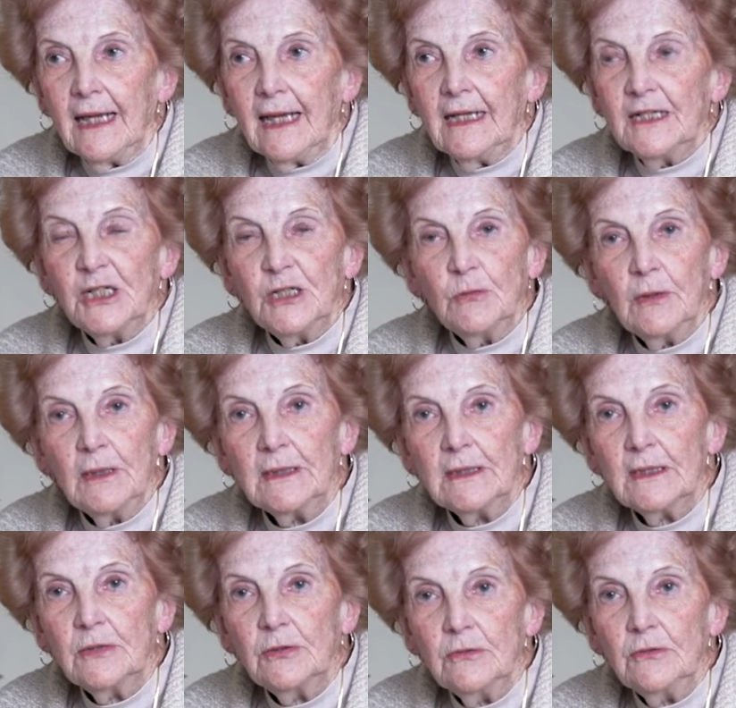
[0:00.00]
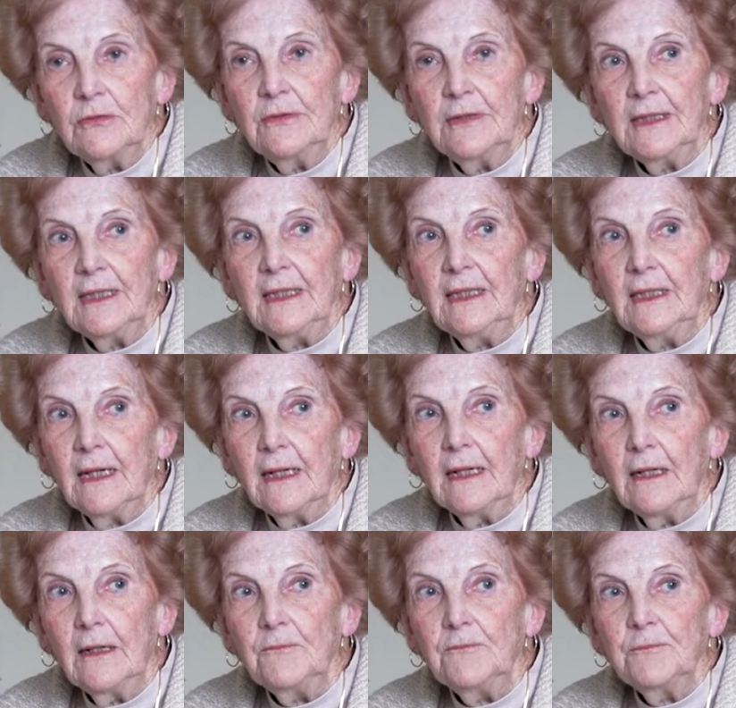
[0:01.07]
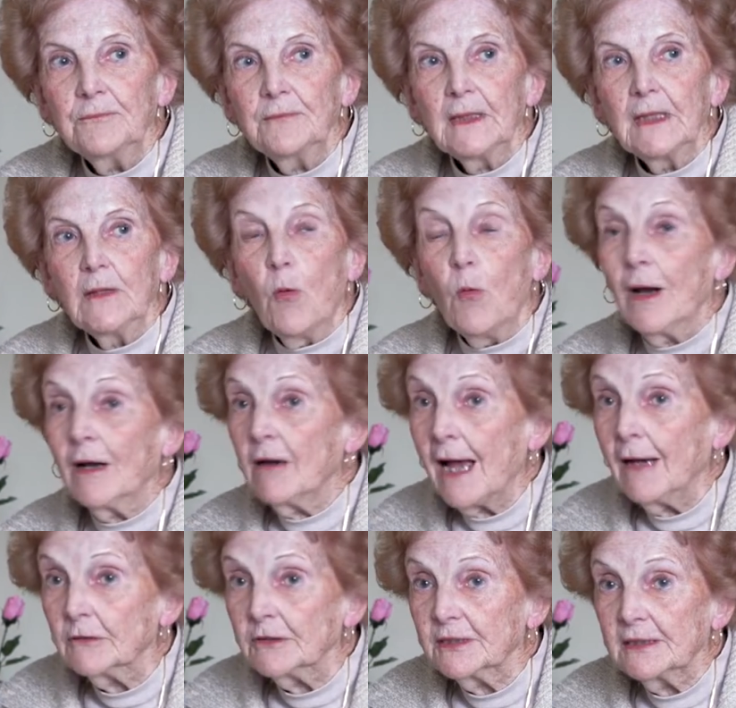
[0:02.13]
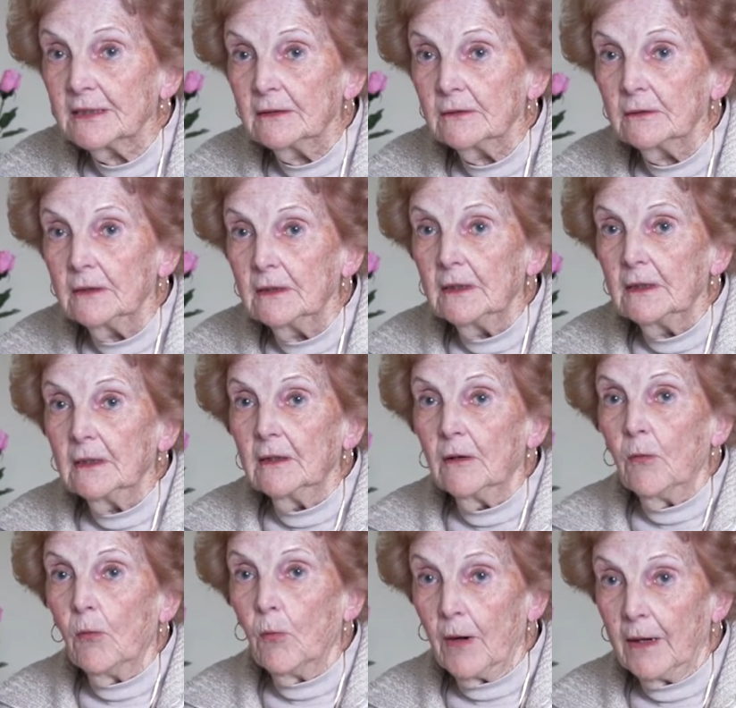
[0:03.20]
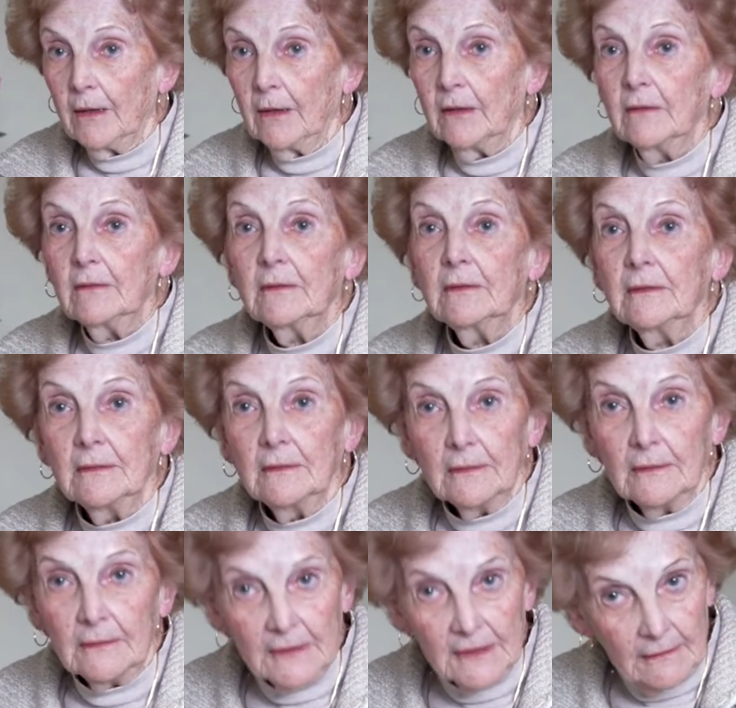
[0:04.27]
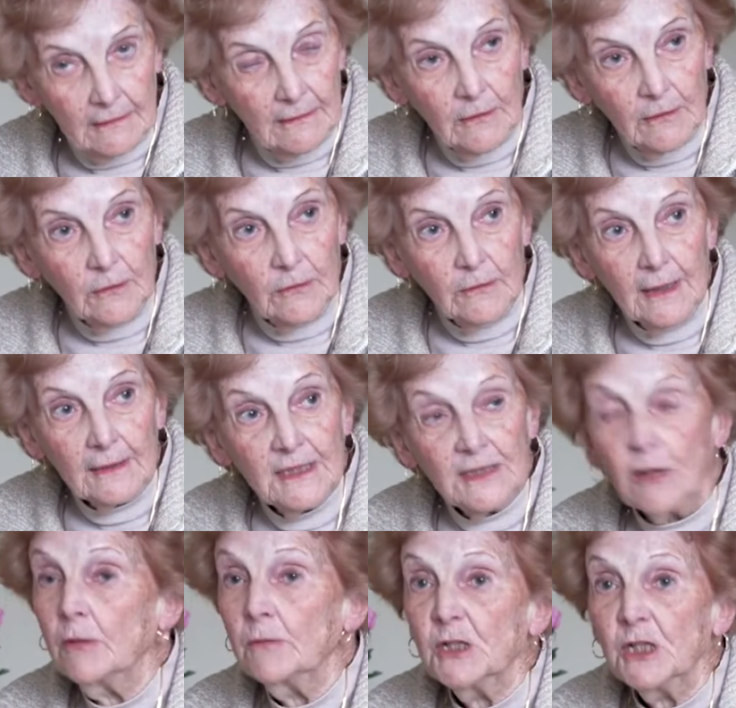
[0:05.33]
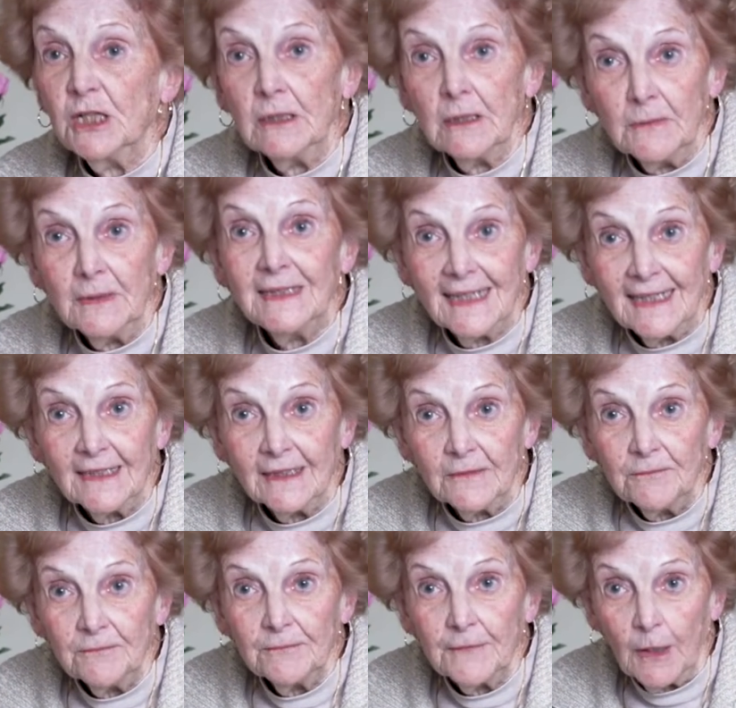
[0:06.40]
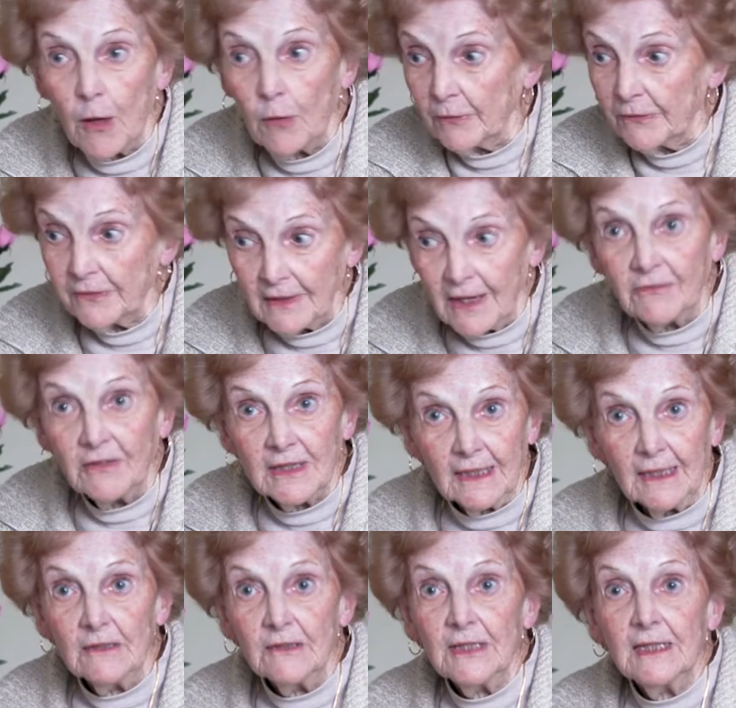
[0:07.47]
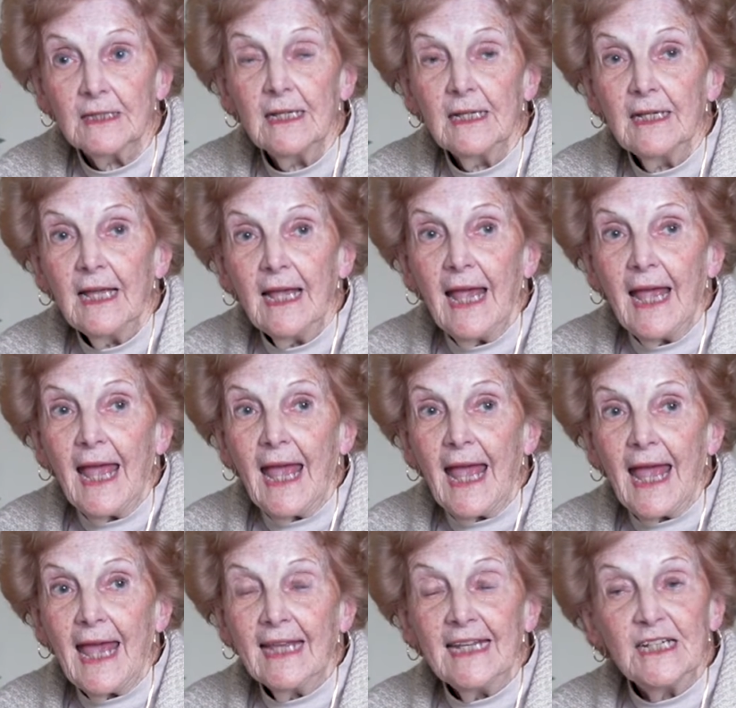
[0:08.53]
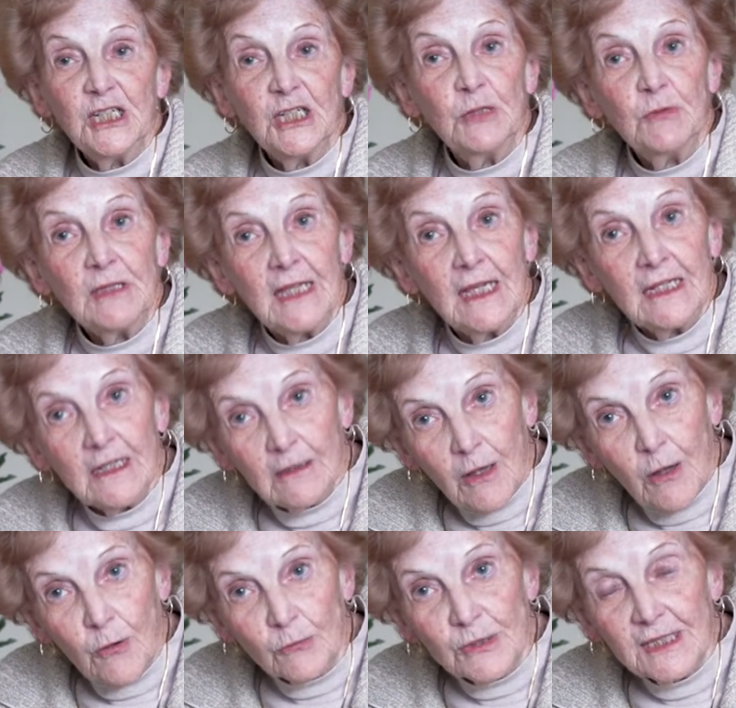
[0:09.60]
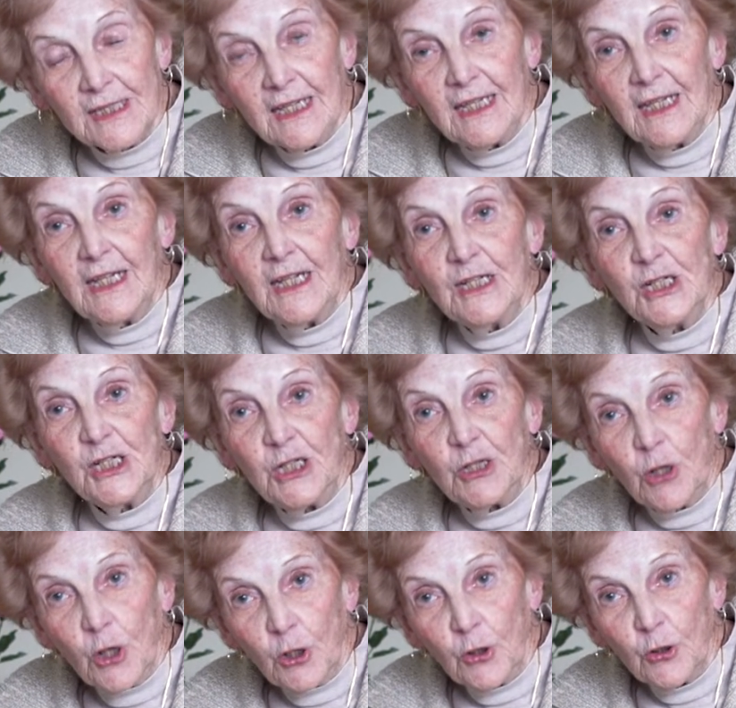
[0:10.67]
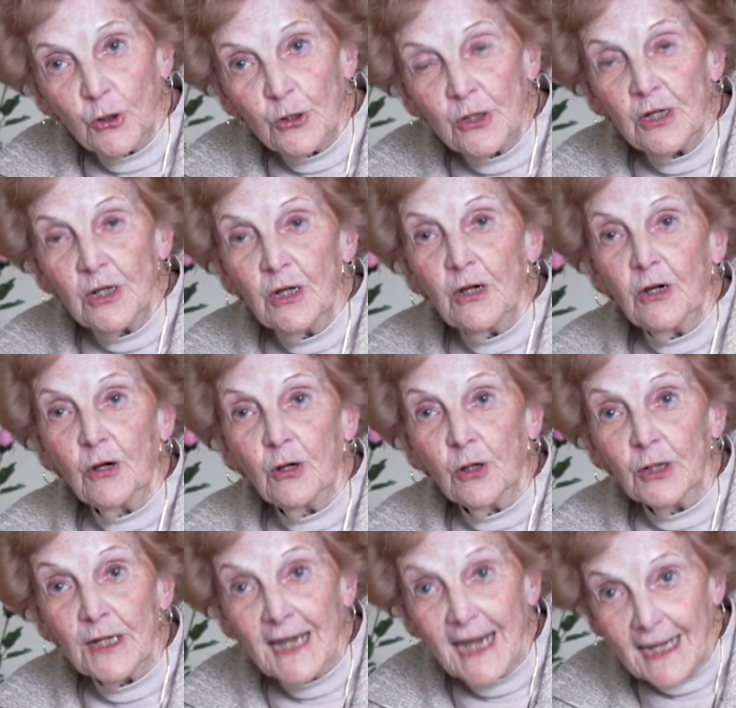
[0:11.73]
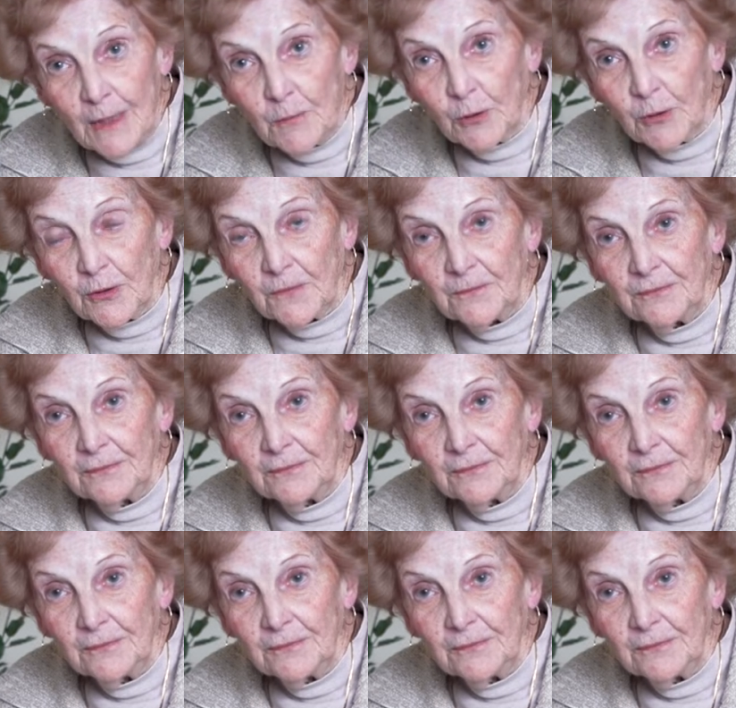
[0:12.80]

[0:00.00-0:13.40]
And she went to the warehouse where her sewing machine had been taken, along with everything else. And as she was getting close, she heard her neighbor